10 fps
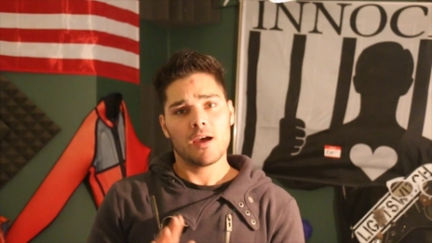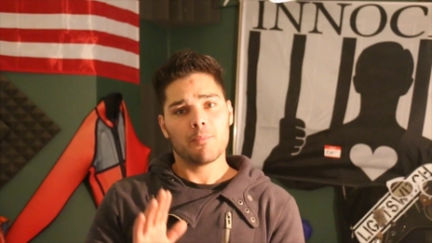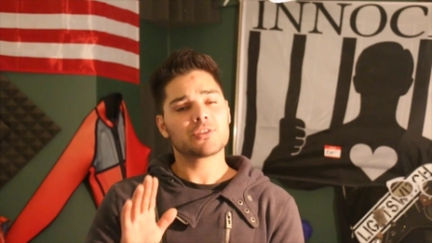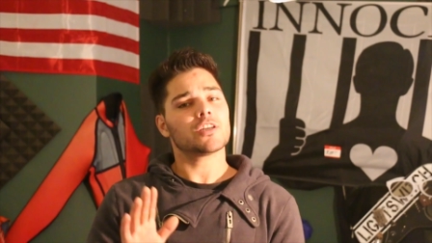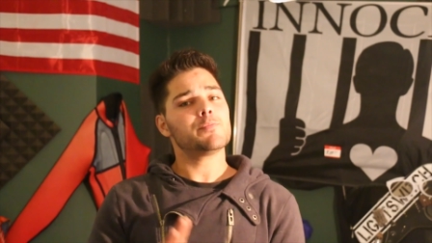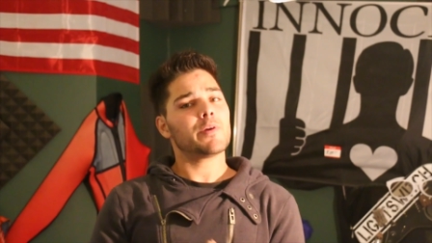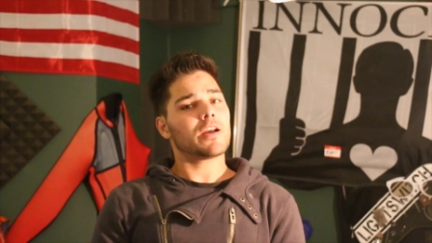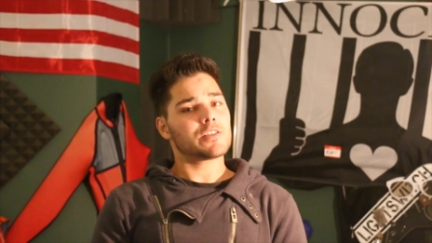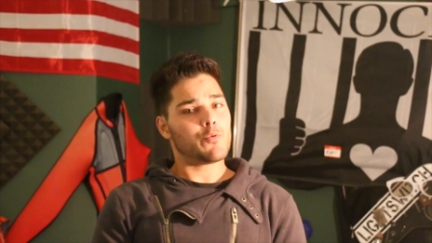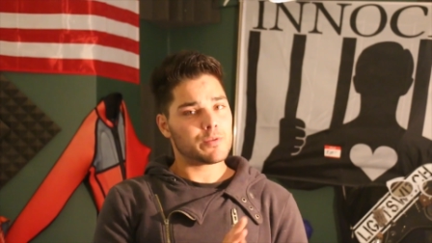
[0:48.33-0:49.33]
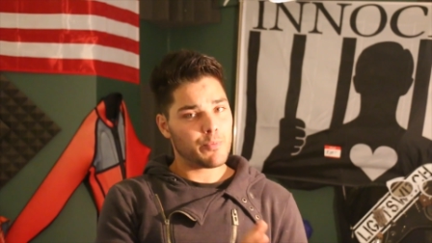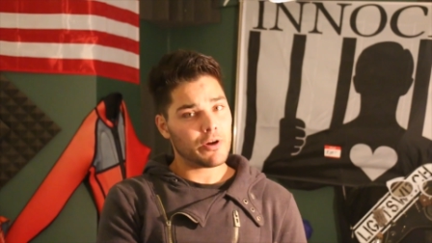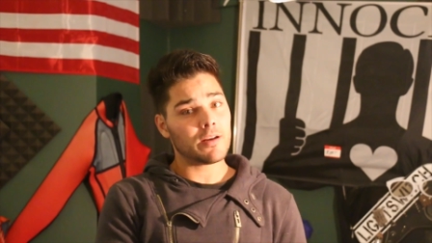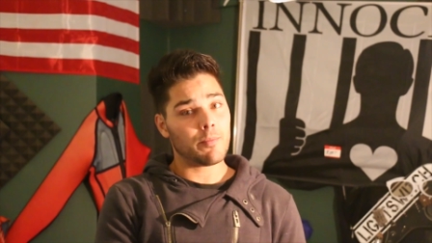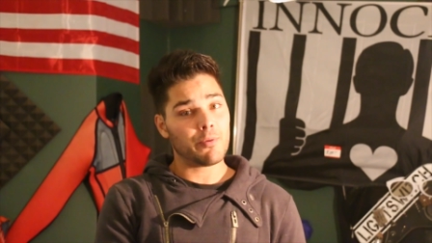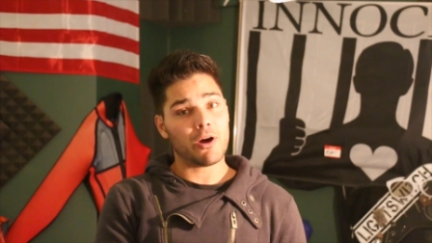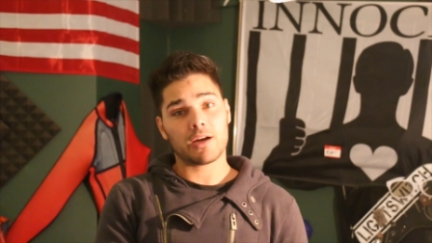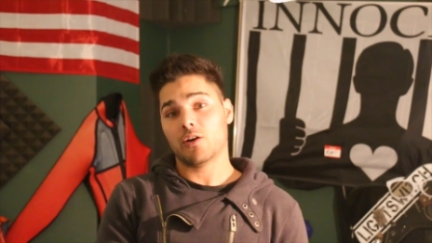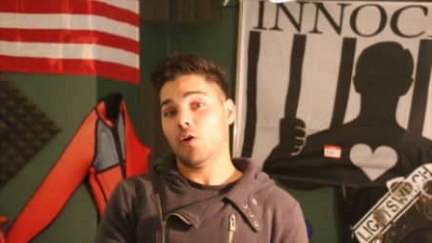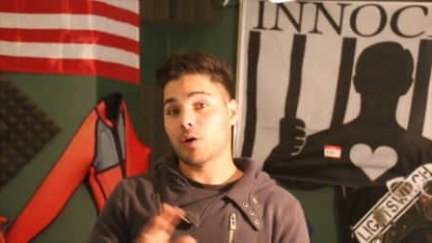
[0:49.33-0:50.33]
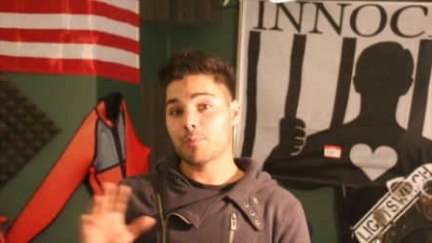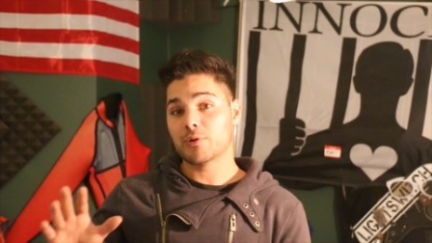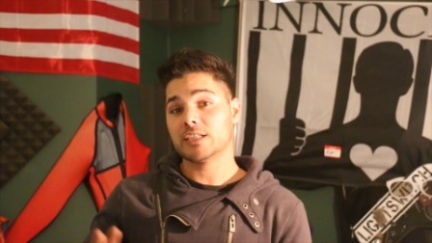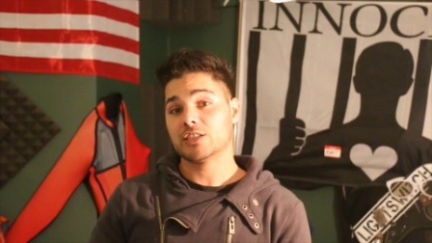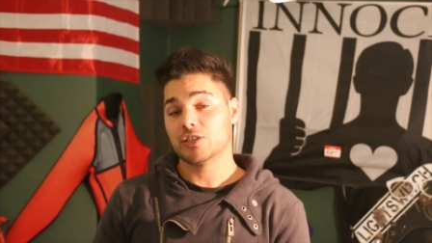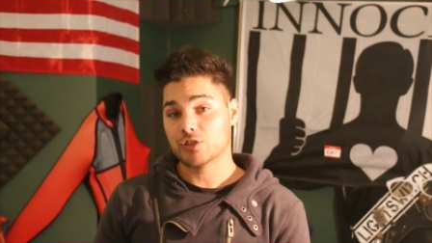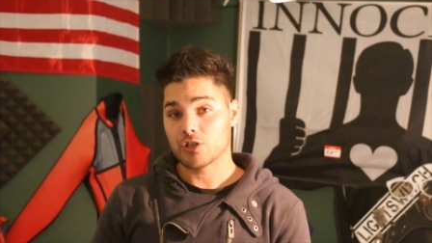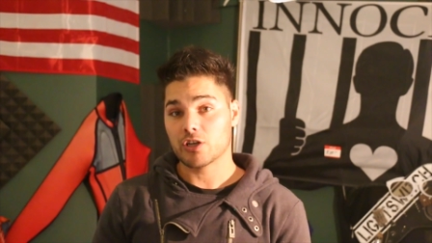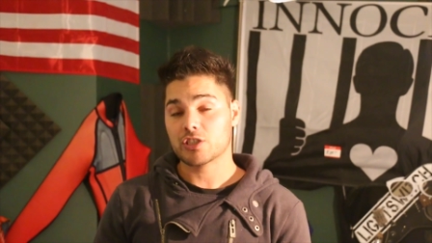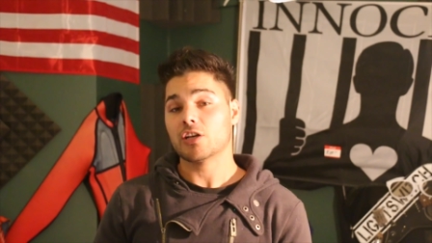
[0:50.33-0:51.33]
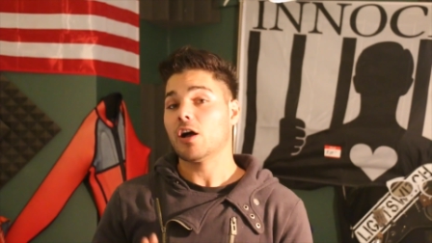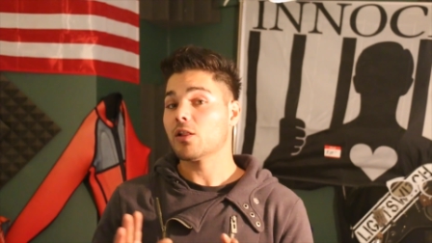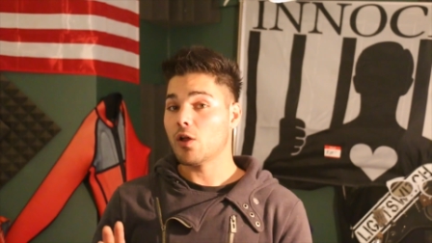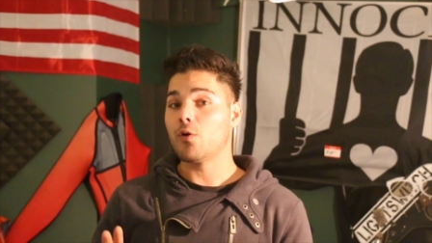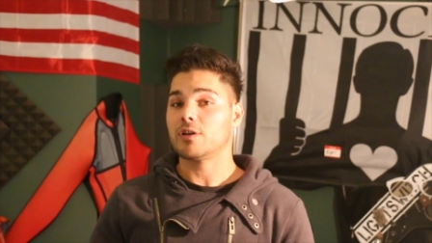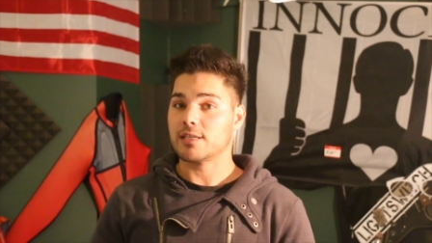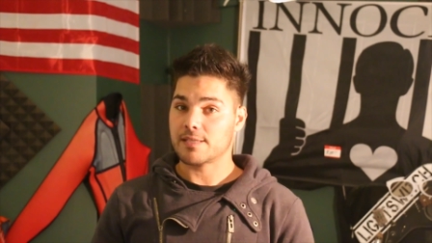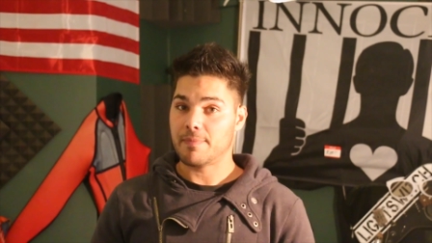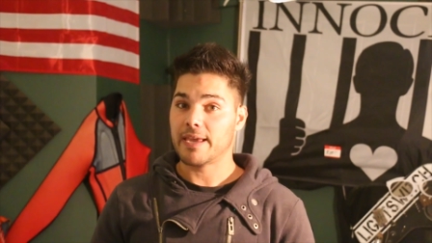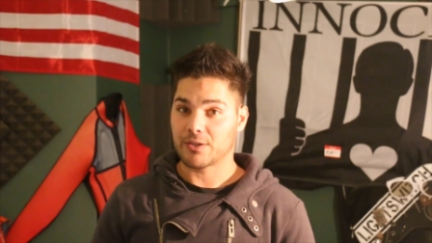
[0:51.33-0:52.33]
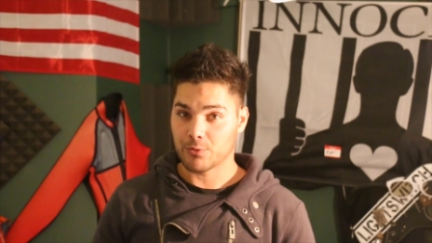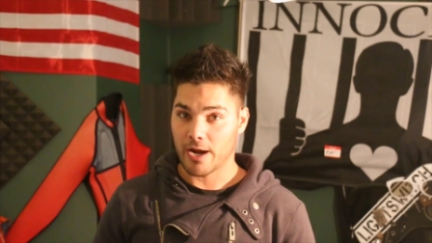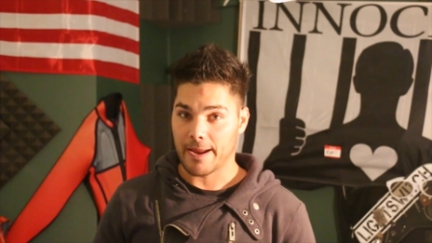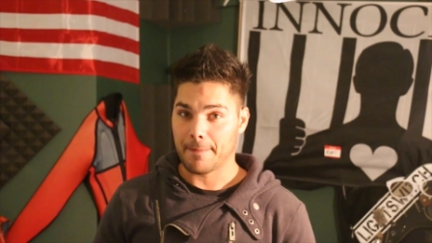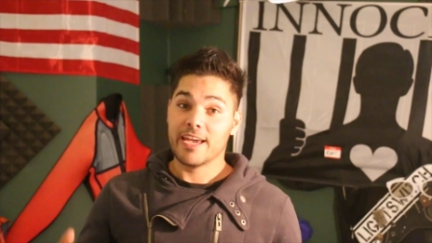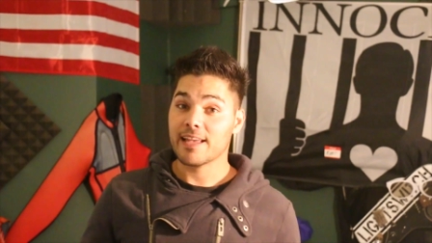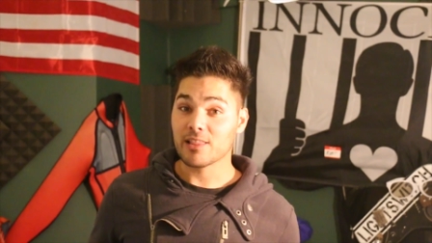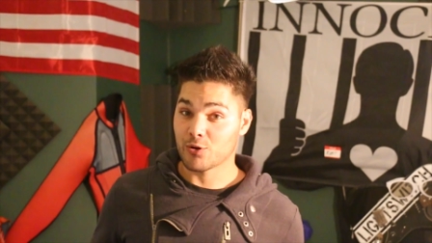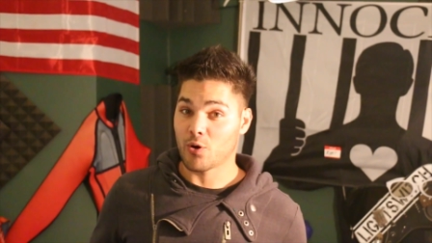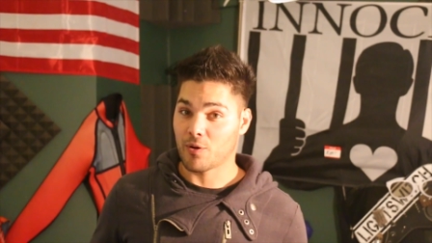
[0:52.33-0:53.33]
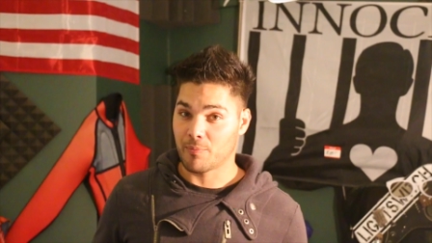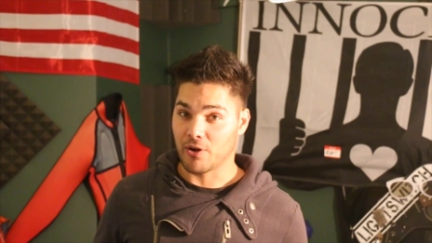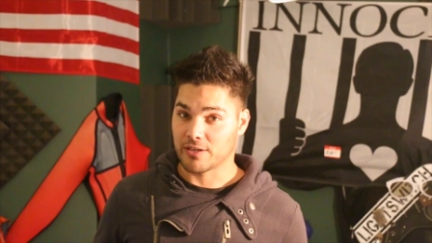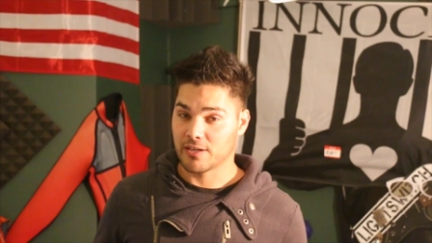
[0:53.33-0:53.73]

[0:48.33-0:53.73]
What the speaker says: but just because it was put in a book or preached in church alone doesn't make it right. Hitler wrote a book.